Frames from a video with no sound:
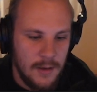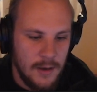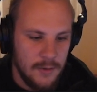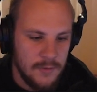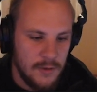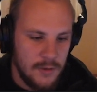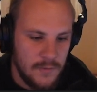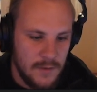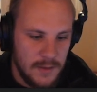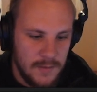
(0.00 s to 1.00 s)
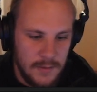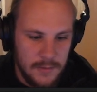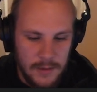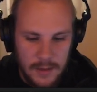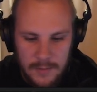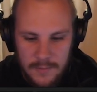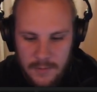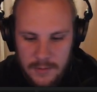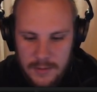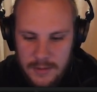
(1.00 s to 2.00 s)
out a utility, and
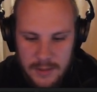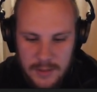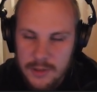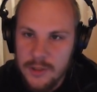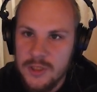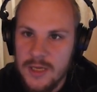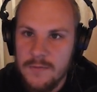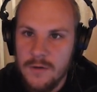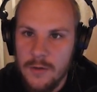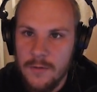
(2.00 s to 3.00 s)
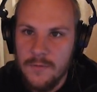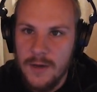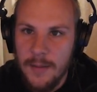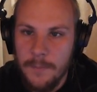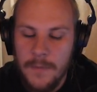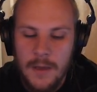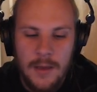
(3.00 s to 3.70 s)
it just saves a lot of time.